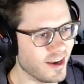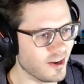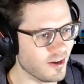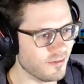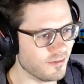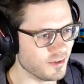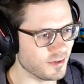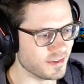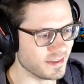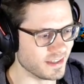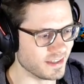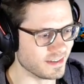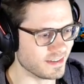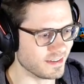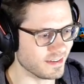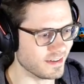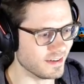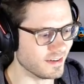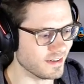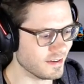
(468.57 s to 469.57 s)
I love using
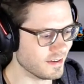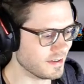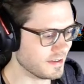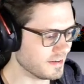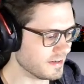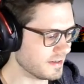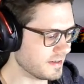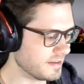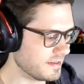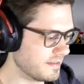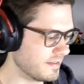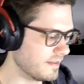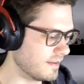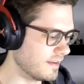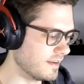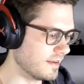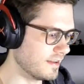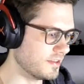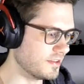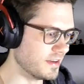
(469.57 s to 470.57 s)
the
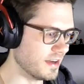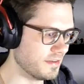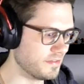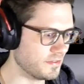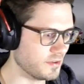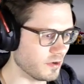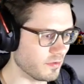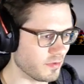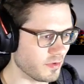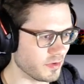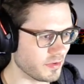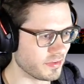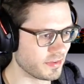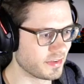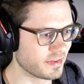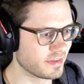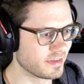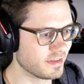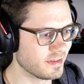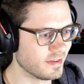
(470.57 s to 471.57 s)
uh, the
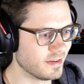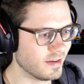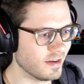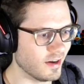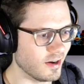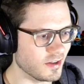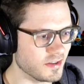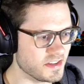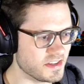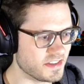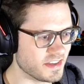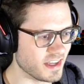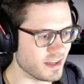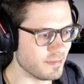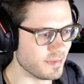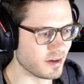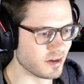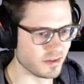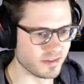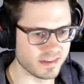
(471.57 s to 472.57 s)
leftovers on Z
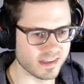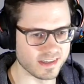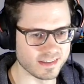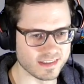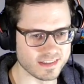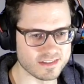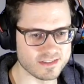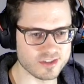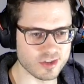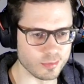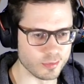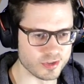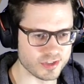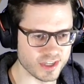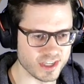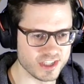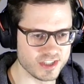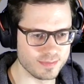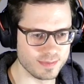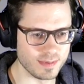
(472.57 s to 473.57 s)
because you can get so much
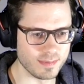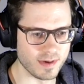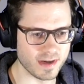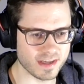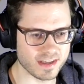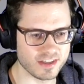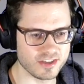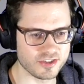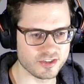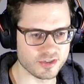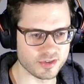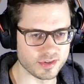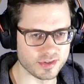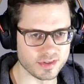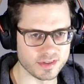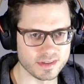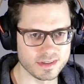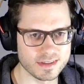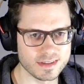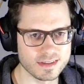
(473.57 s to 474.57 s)
HP back each
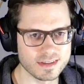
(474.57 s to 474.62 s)
turn.